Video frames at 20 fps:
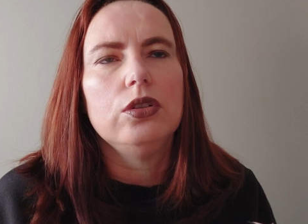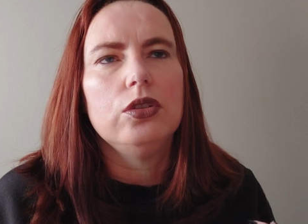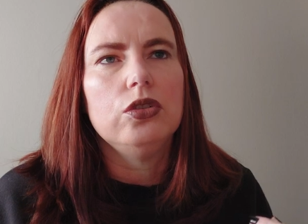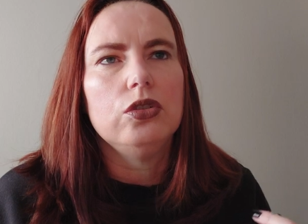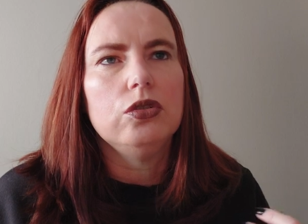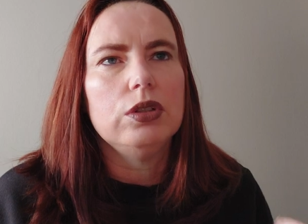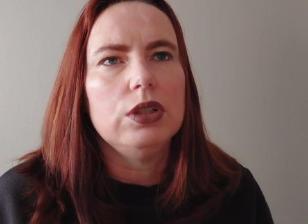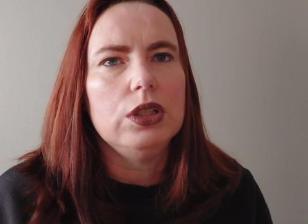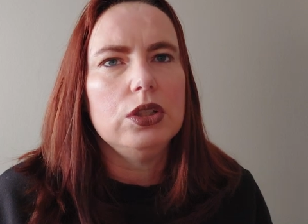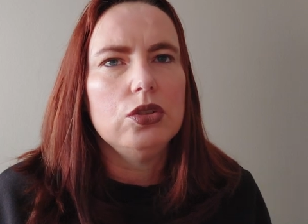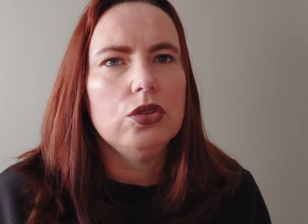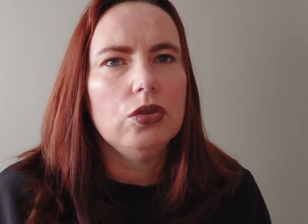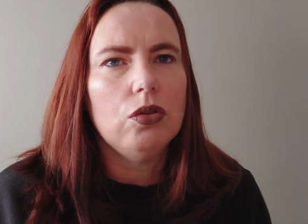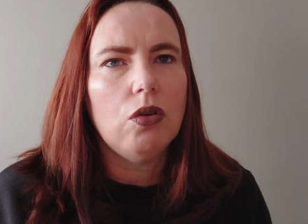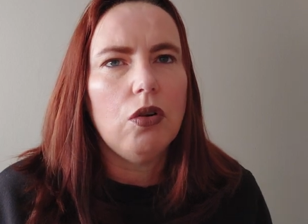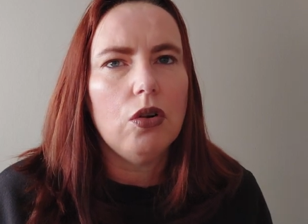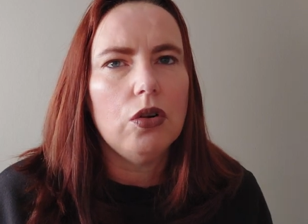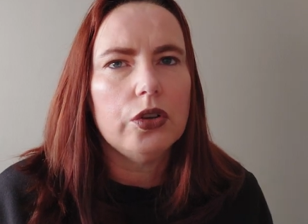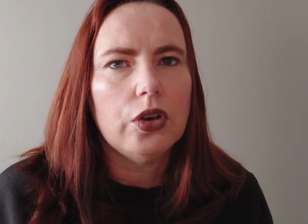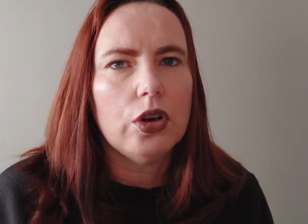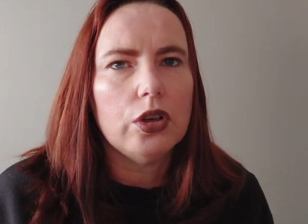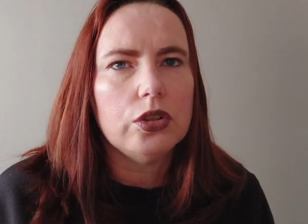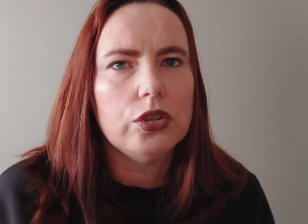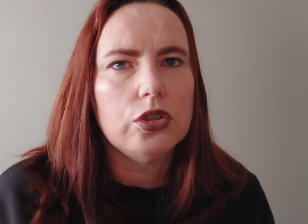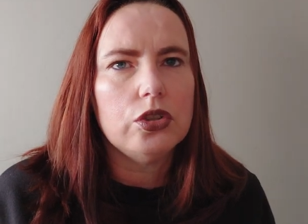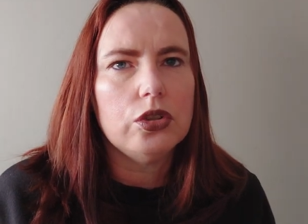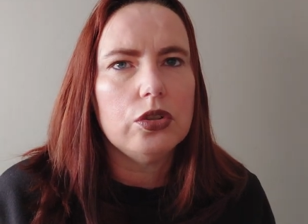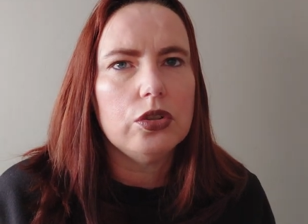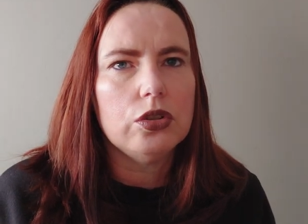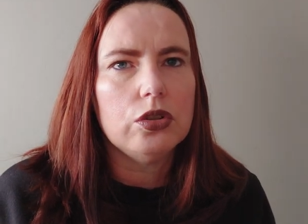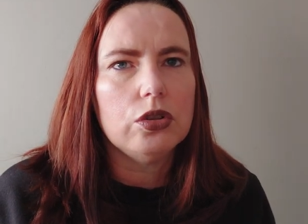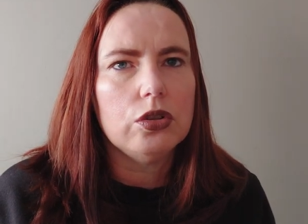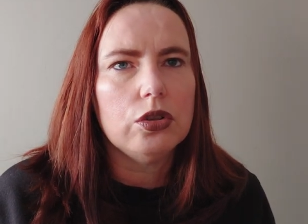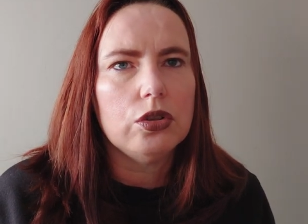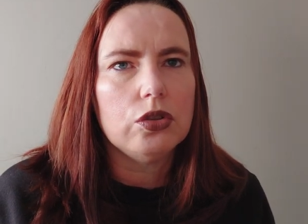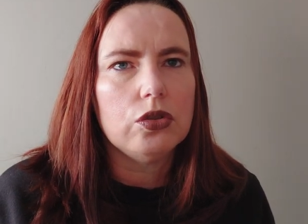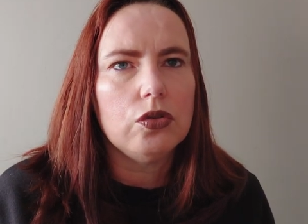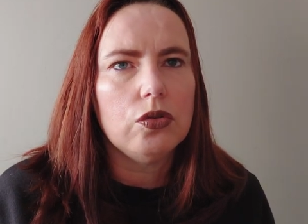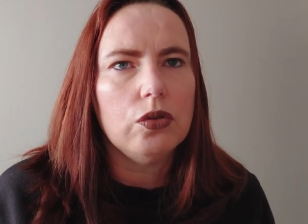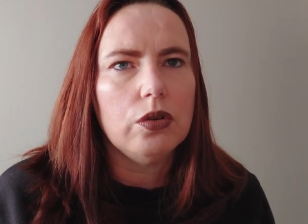you need to hold on to
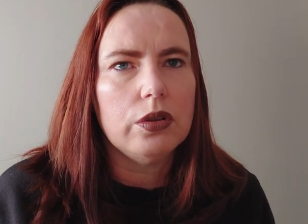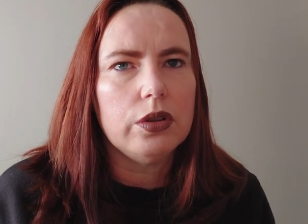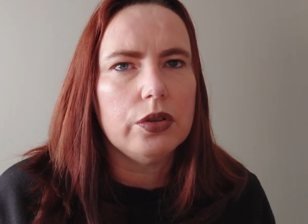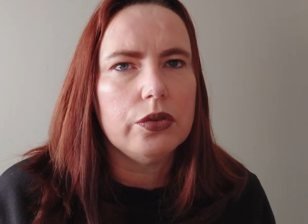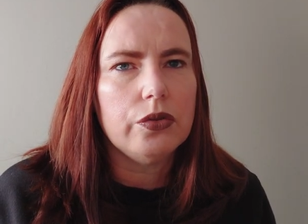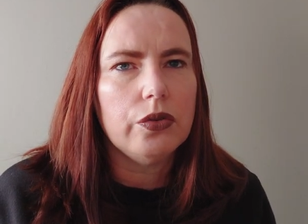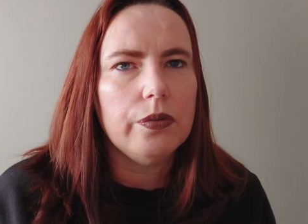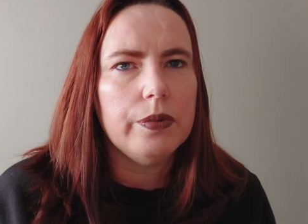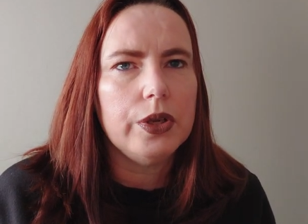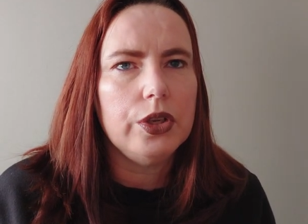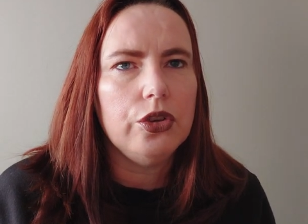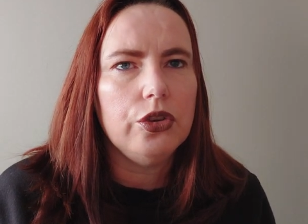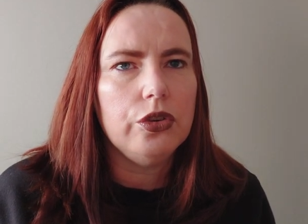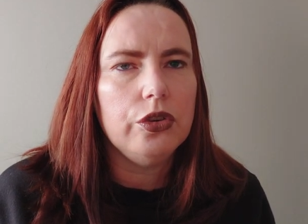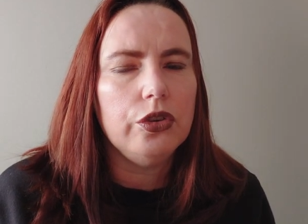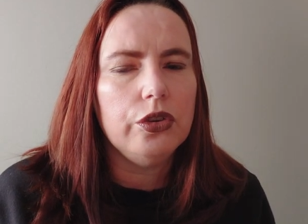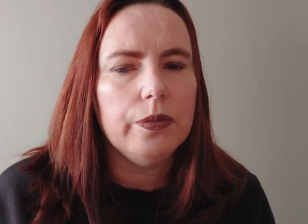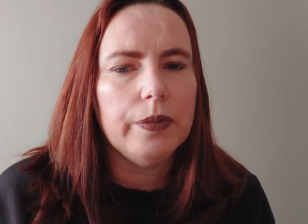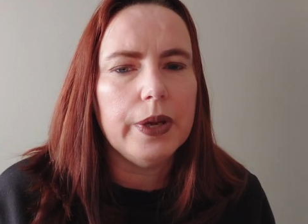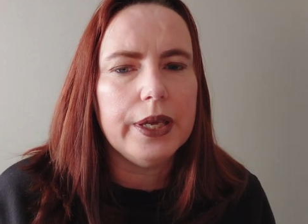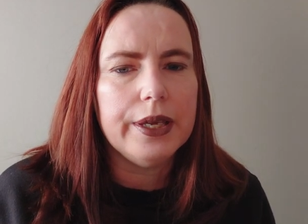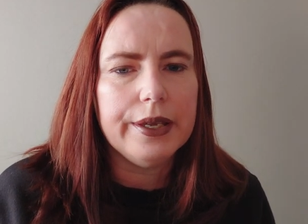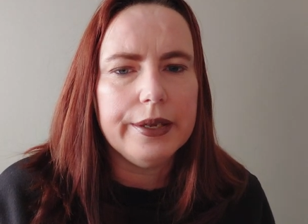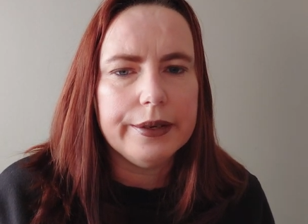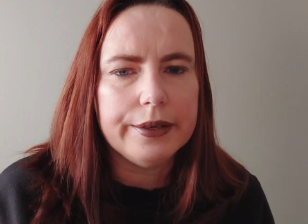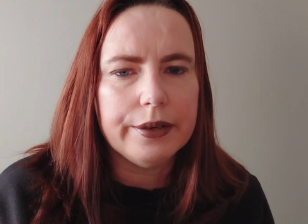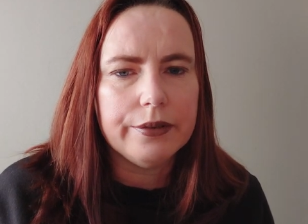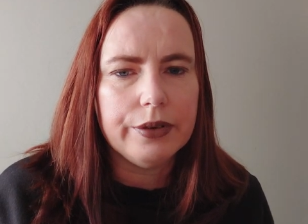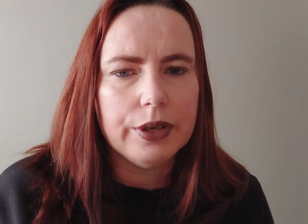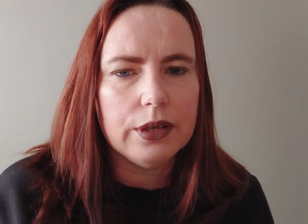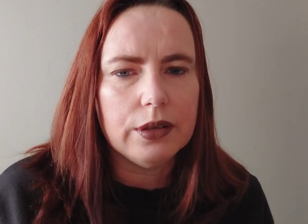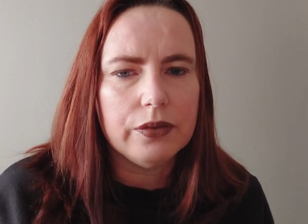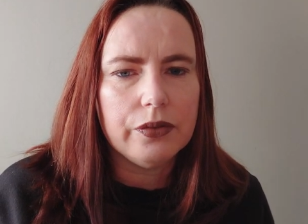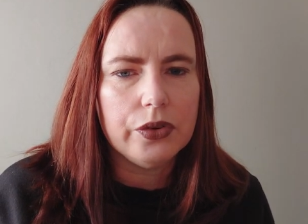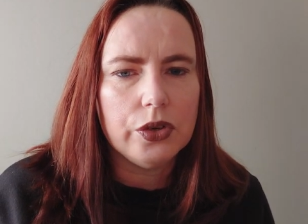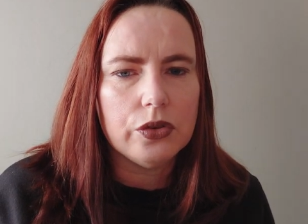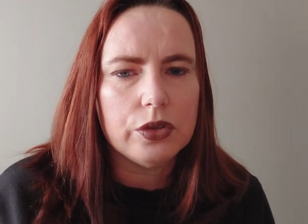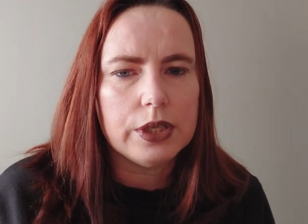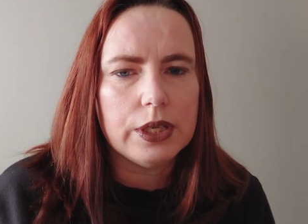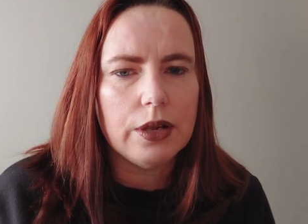the trauma. You're making it difficult
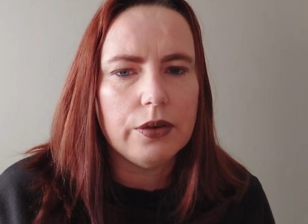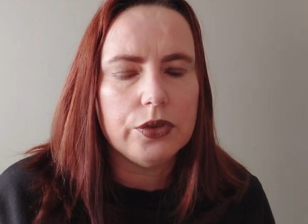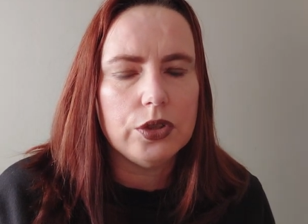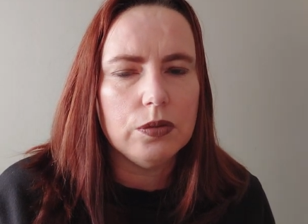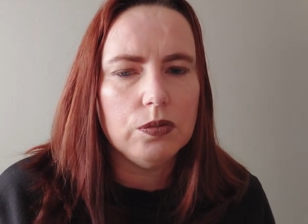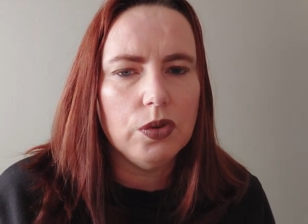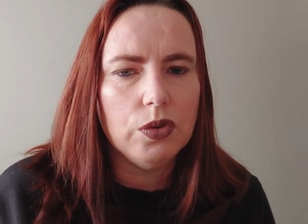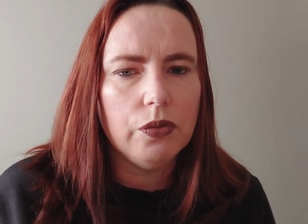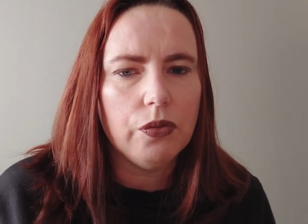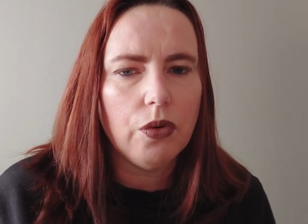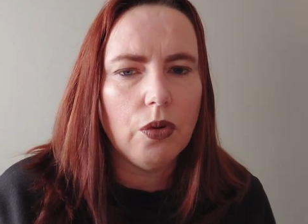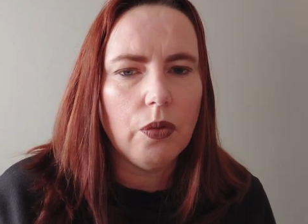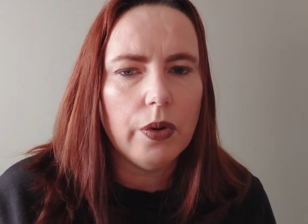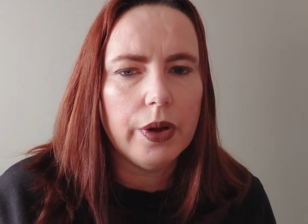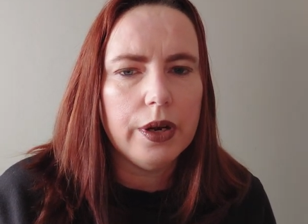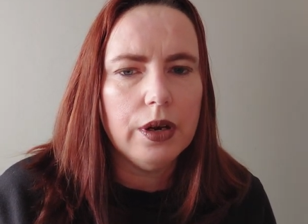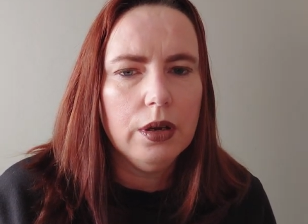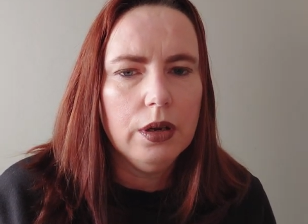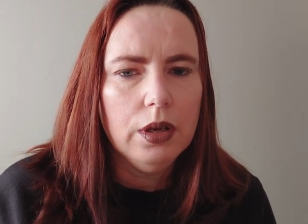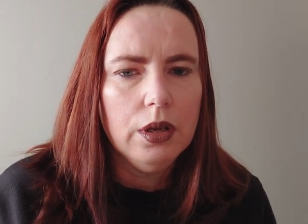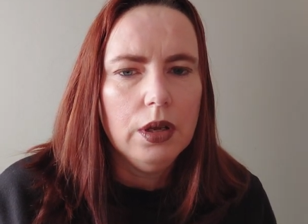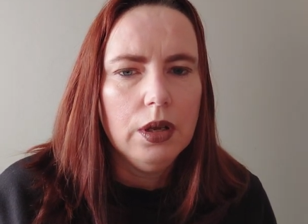for yourself to move forward.